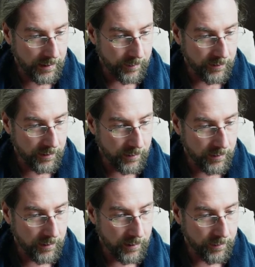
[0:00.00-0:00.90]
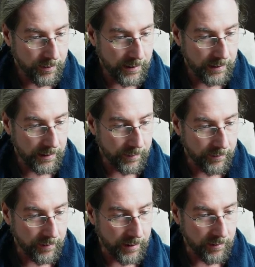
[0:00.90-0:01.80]
MCU and autopilot
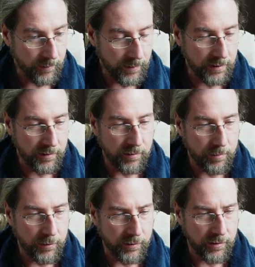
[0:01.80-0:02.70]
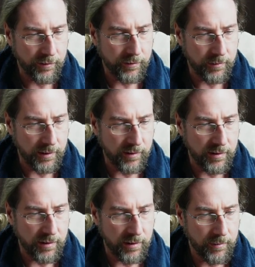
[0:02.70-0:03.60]
upgrade. Well, this is more software. Is it
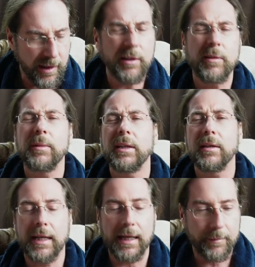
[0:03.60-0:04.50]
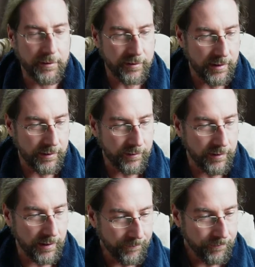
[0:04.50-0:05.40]
hardware? Oh, you mean the cameras and
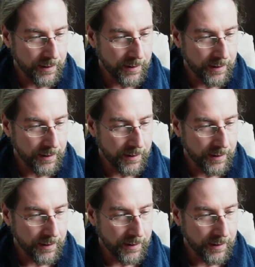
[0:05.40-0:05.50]
everything.